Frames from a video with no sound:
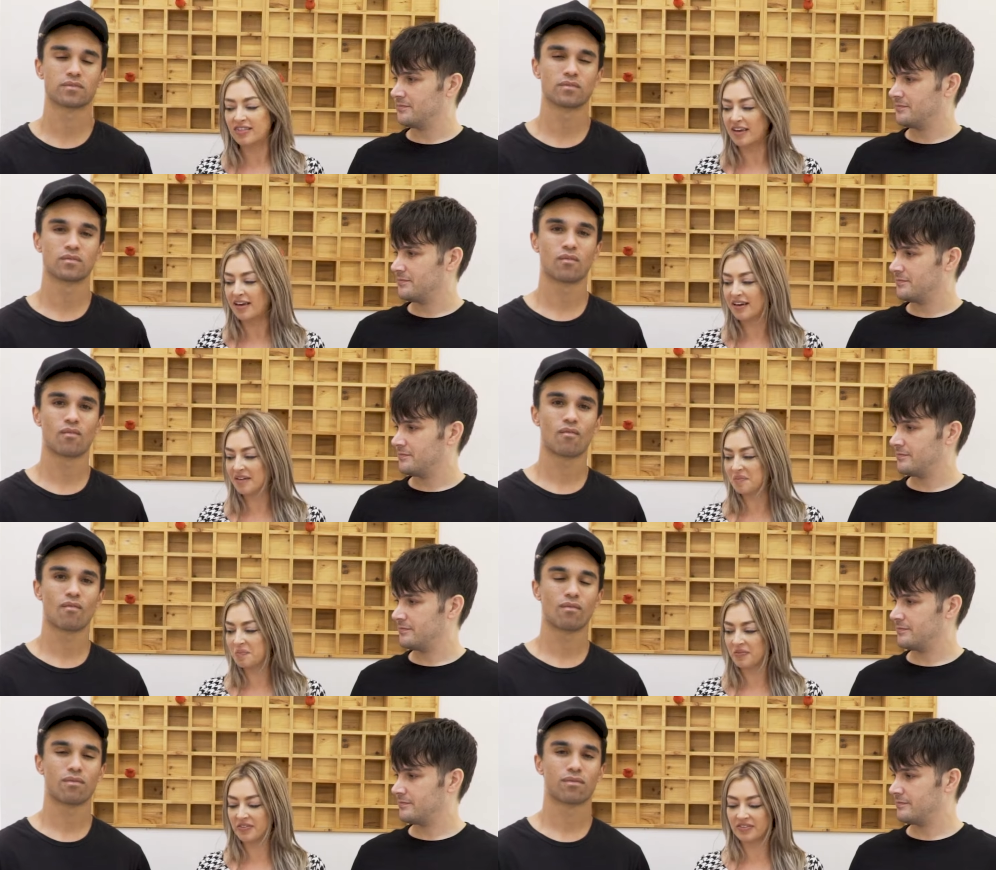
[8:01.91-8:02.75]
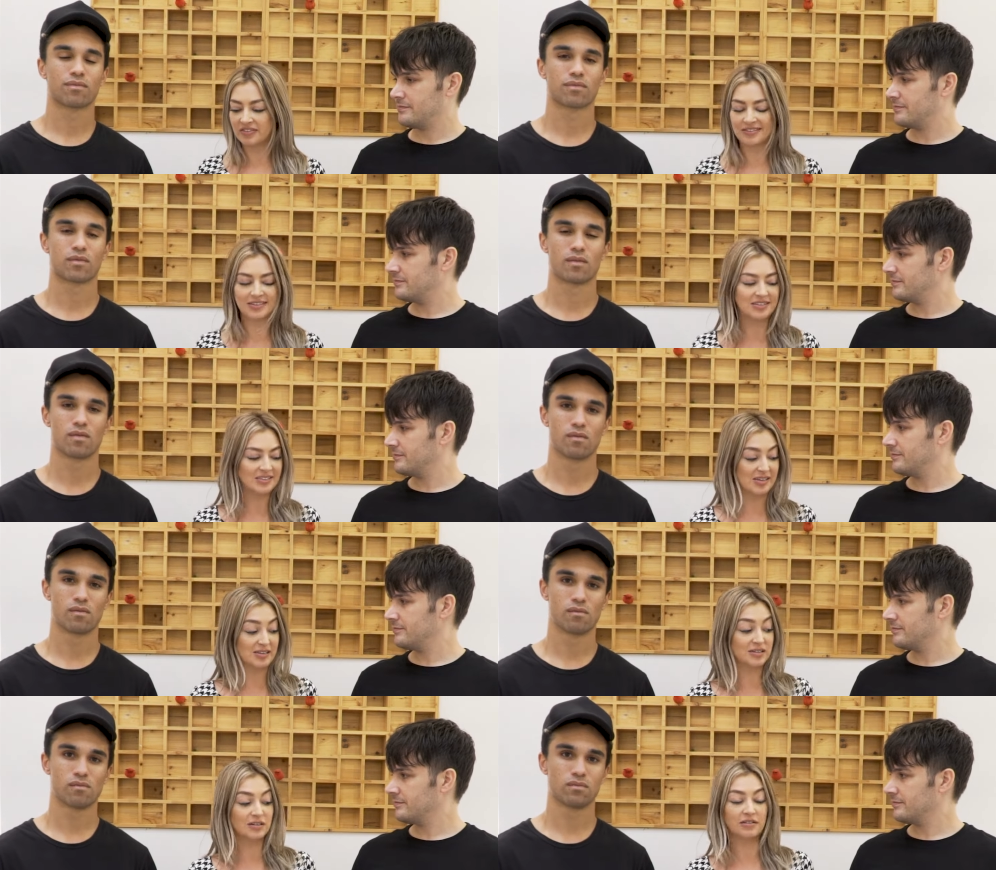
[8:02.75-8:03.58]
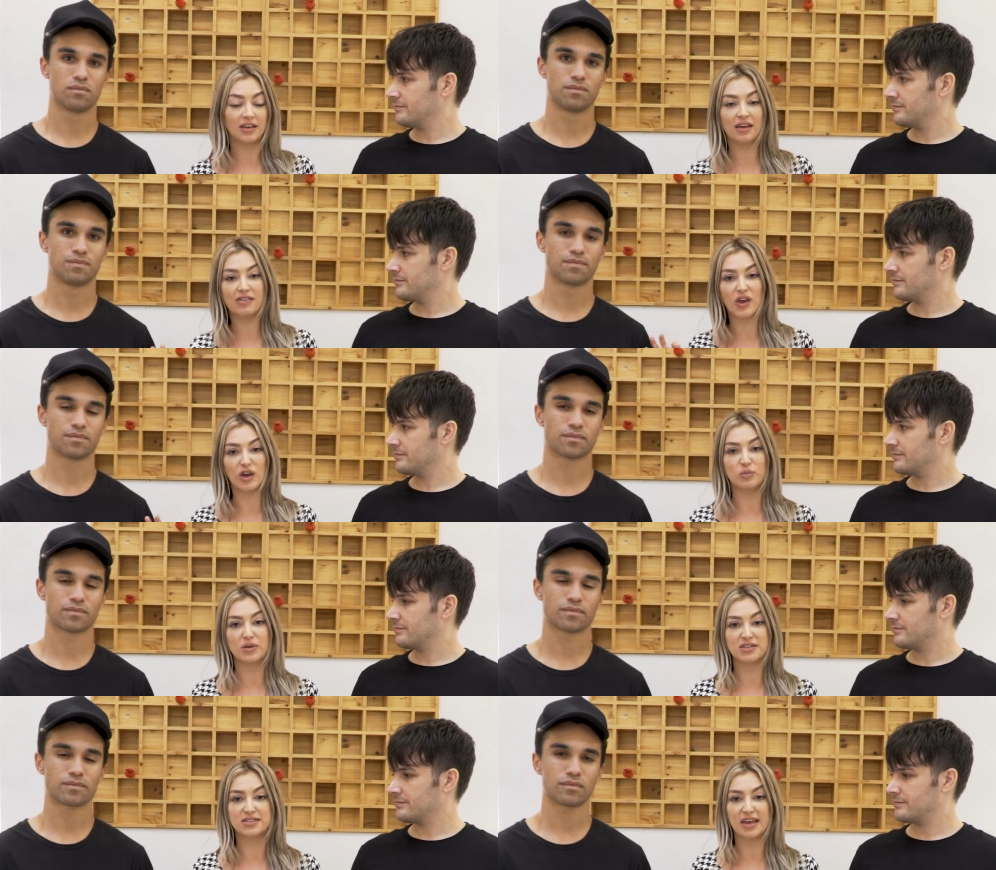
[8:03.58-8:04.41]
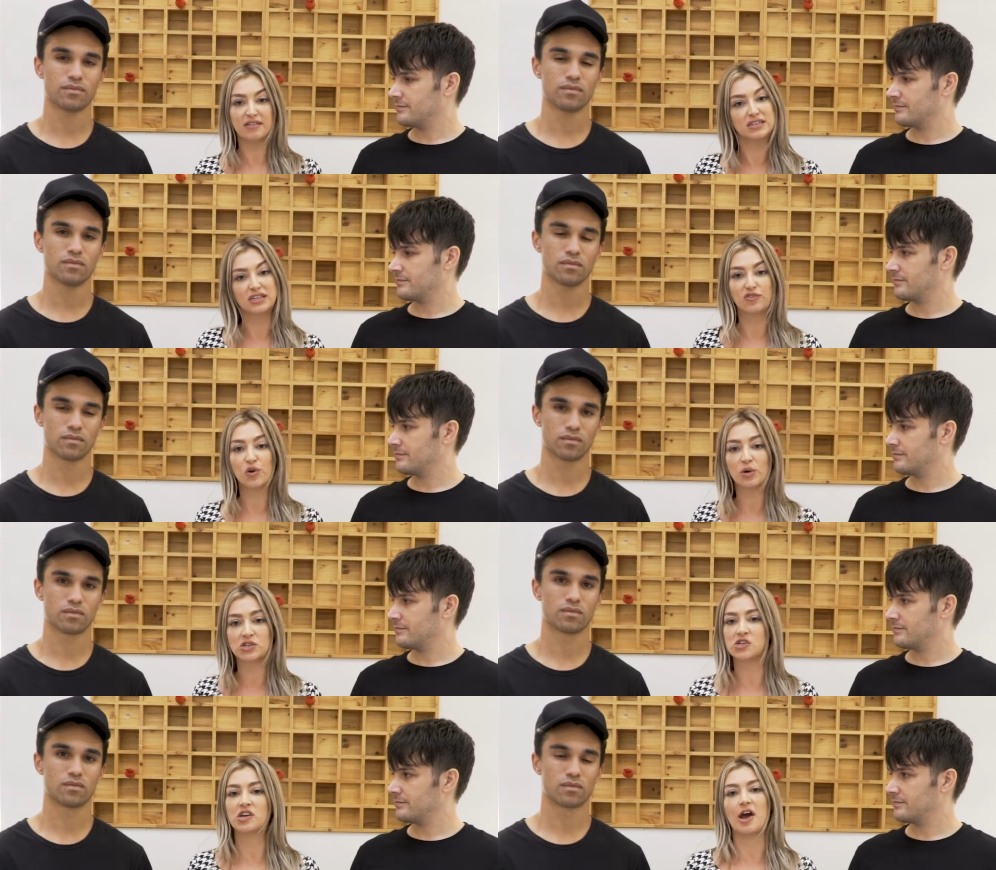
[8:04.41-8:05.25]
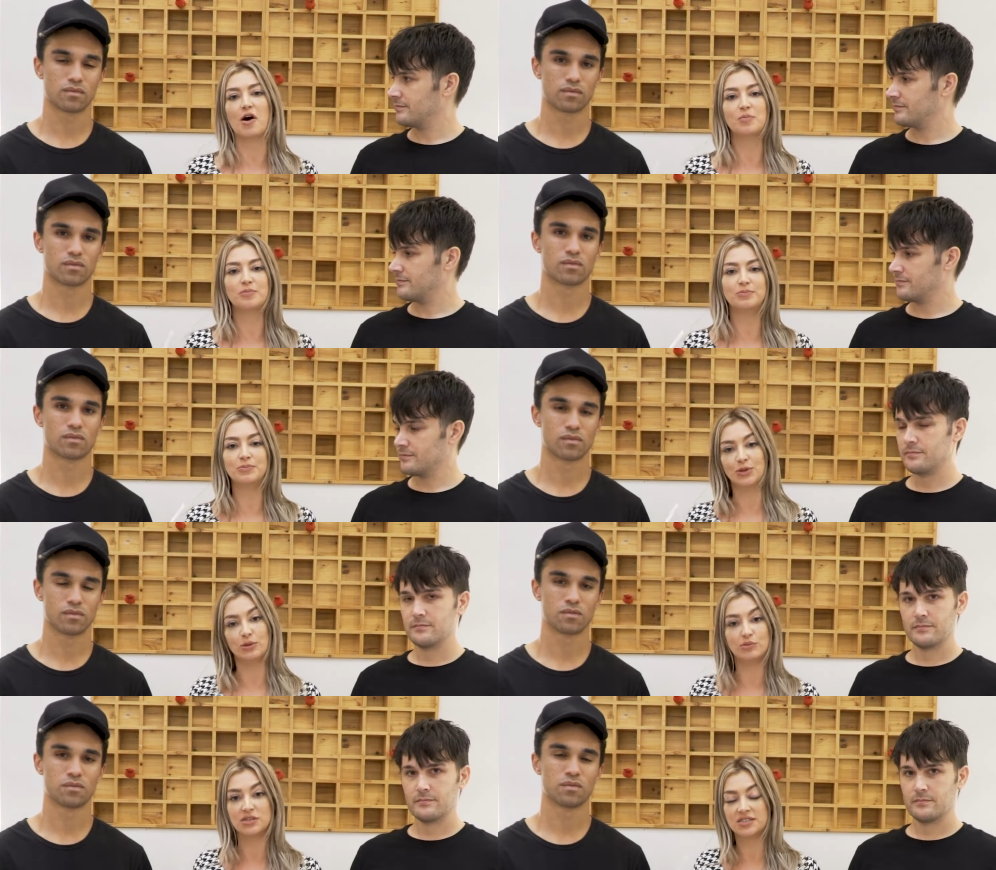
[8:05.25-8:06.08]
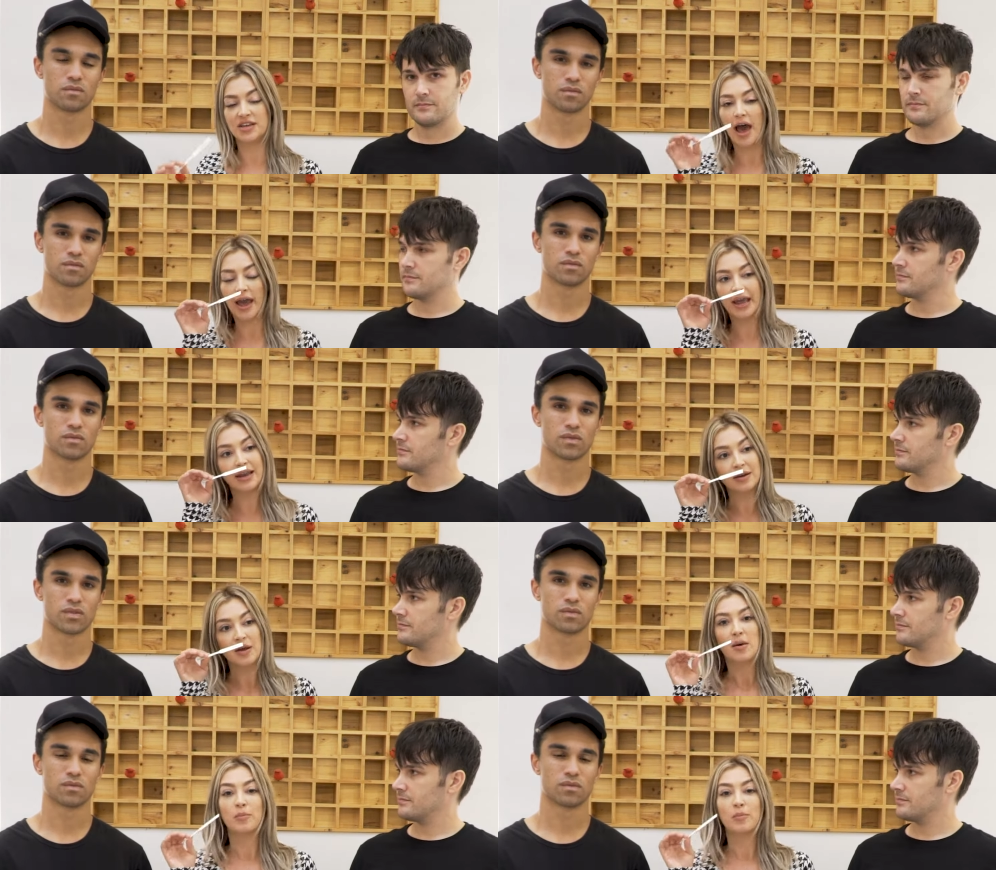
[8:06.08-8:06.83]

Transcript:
Speaker 1: think seasonally, they could be slightly different, which could help you decide.